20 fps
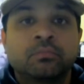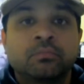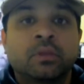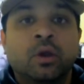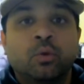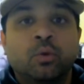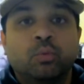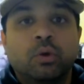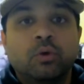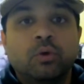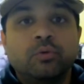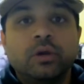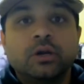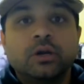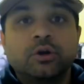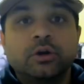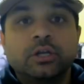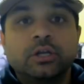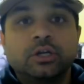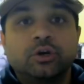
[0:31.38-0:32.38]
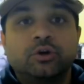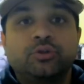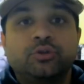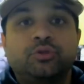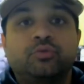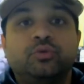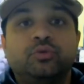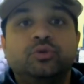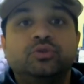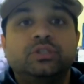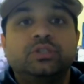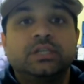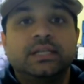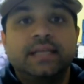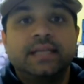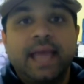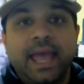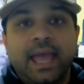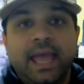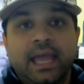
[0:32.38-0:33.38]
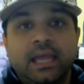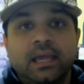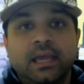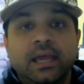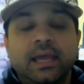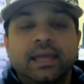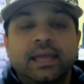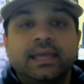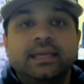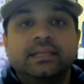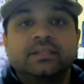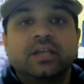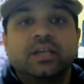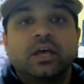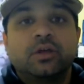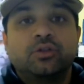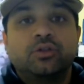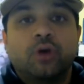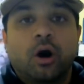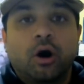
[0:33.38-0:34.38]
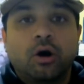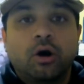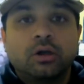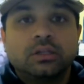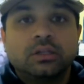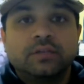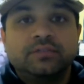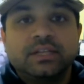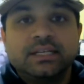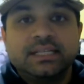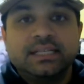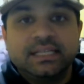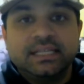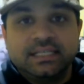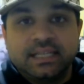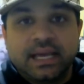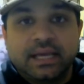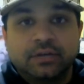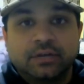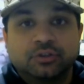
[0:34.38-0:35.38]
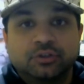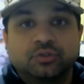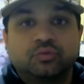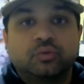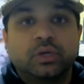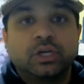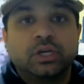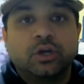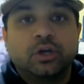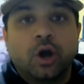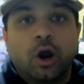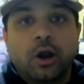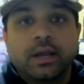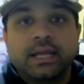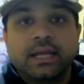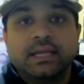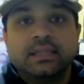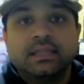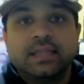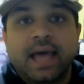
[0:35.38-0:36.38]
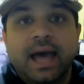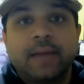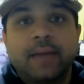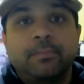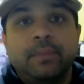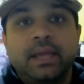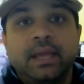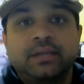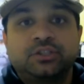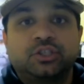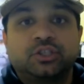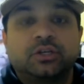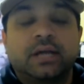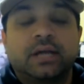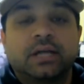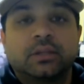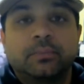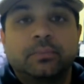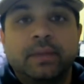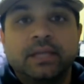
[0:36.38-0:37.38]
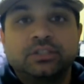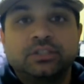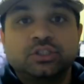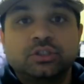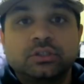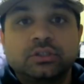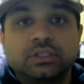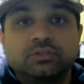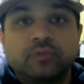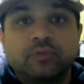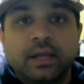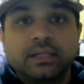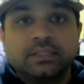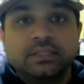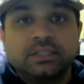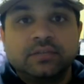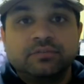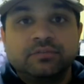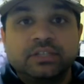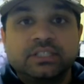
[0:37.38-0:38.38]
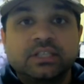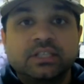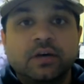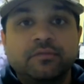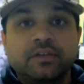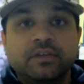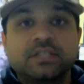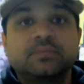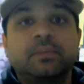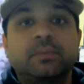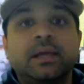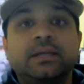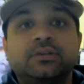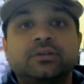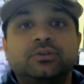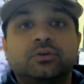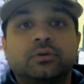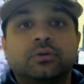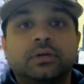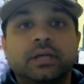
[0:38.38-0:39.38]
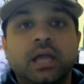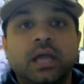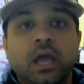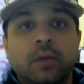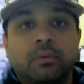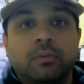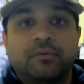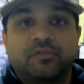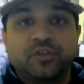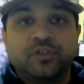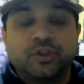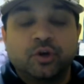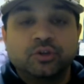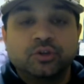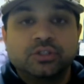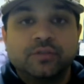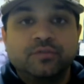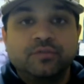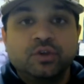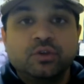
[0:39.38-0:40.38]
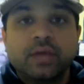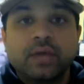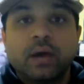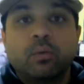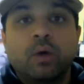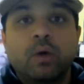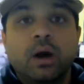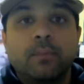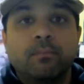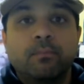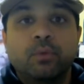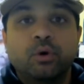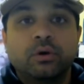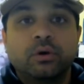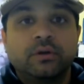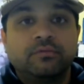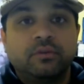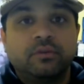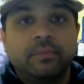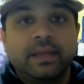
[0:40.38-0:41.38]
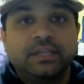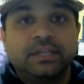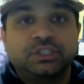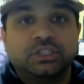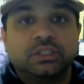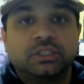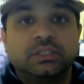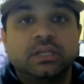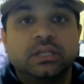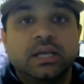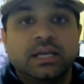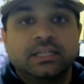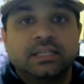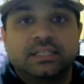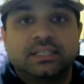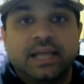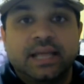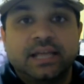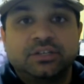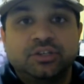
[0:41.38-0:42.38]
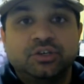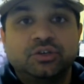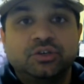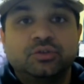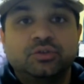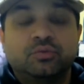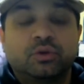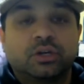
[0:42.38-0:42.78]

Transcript: What we are going to go through today is all of the details regarding that picture. Now, the picture is relatively self-explanatory, but for those of you that want more information, stay tuned.